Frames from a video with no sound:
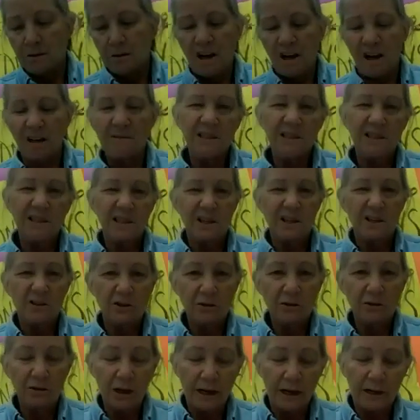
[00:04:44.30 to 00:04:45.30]
I'm just going
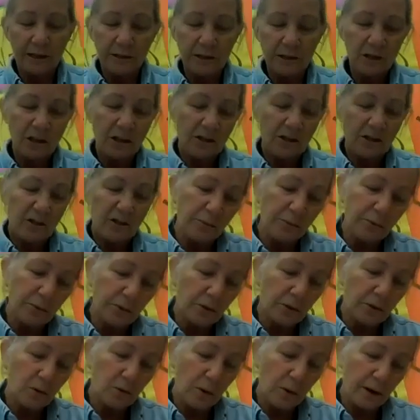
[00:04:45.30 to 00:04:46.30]
to do lines because they're
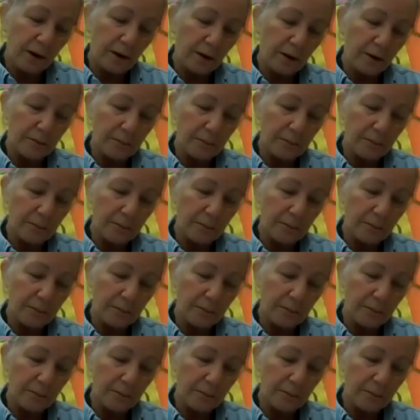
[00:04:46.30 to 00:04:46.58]
real quick.